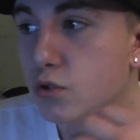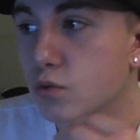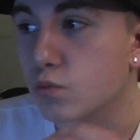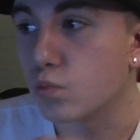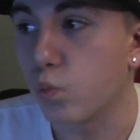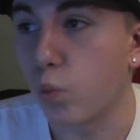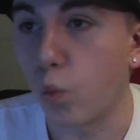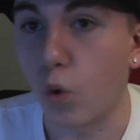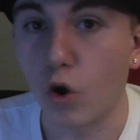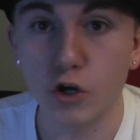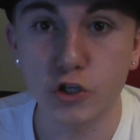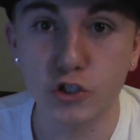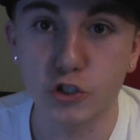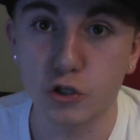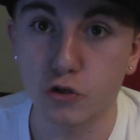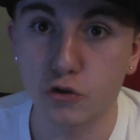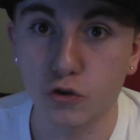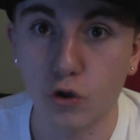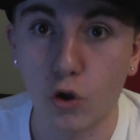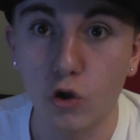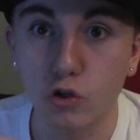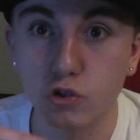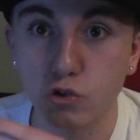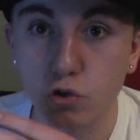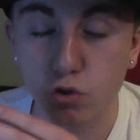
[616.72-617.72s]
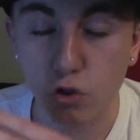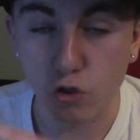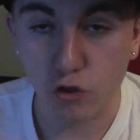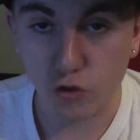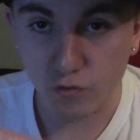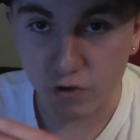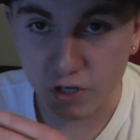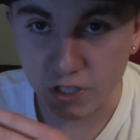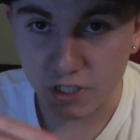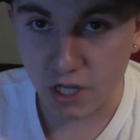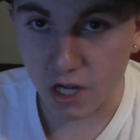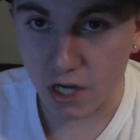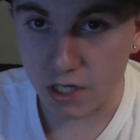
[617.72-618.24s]
What is your thoughts on the
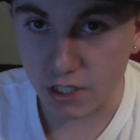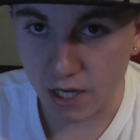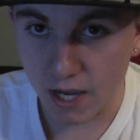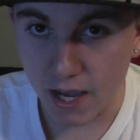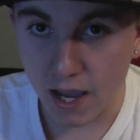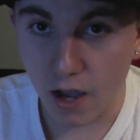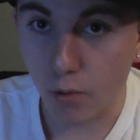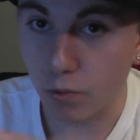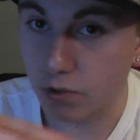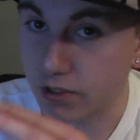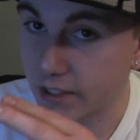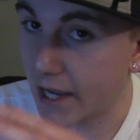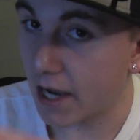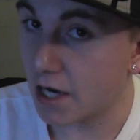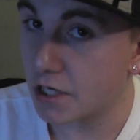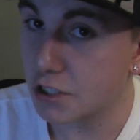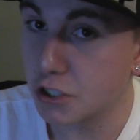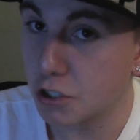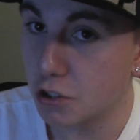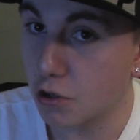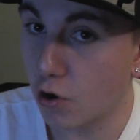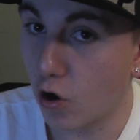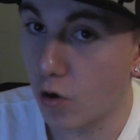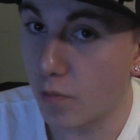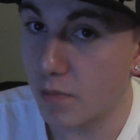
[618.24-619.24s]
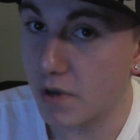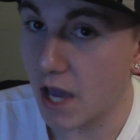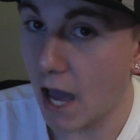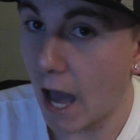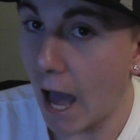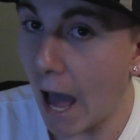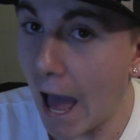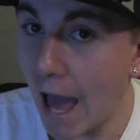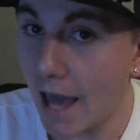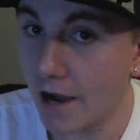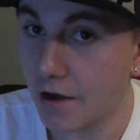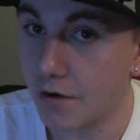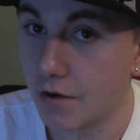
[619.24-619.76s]
3 Stage of Hell? Was that shit going to be
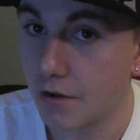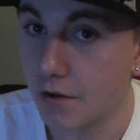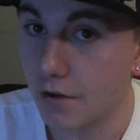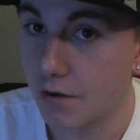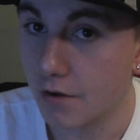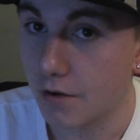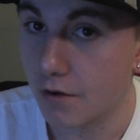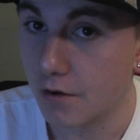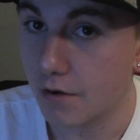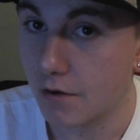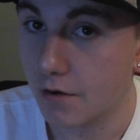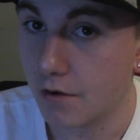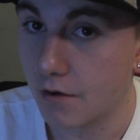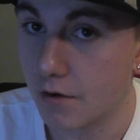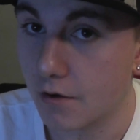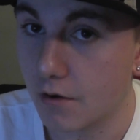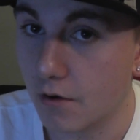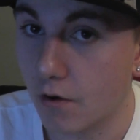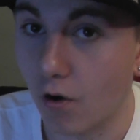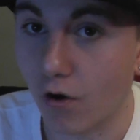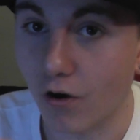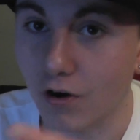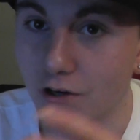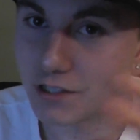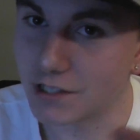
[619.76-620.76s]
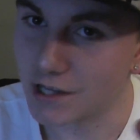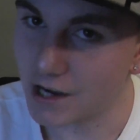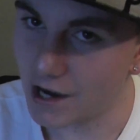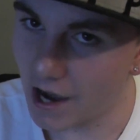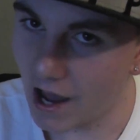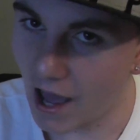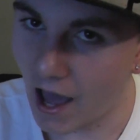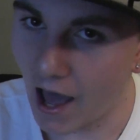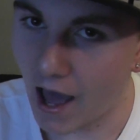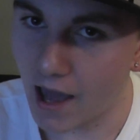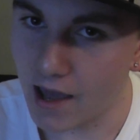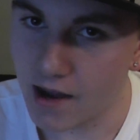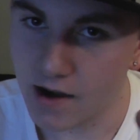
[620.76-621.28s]
hot, or is it
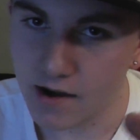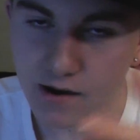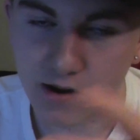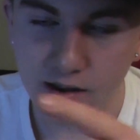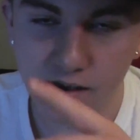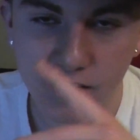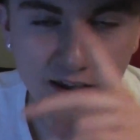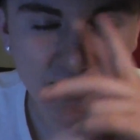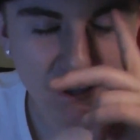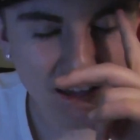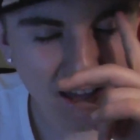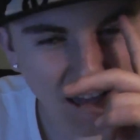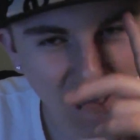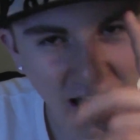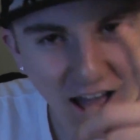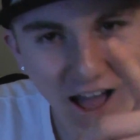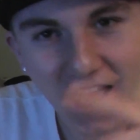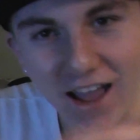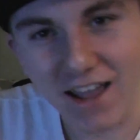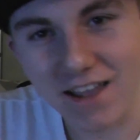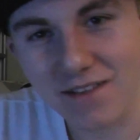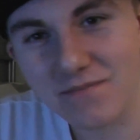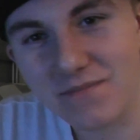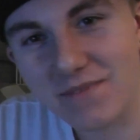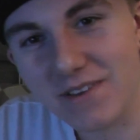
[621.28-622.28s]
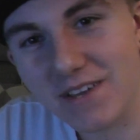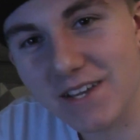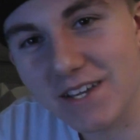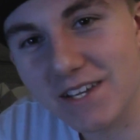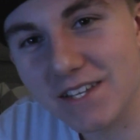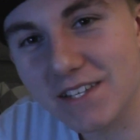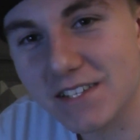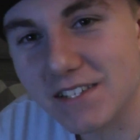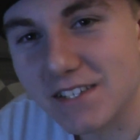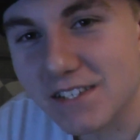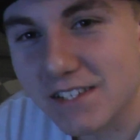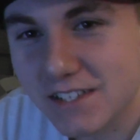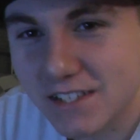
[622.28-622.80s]
not? Alright,
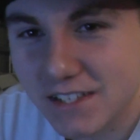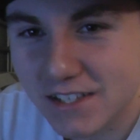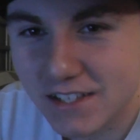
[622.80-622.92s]
peace.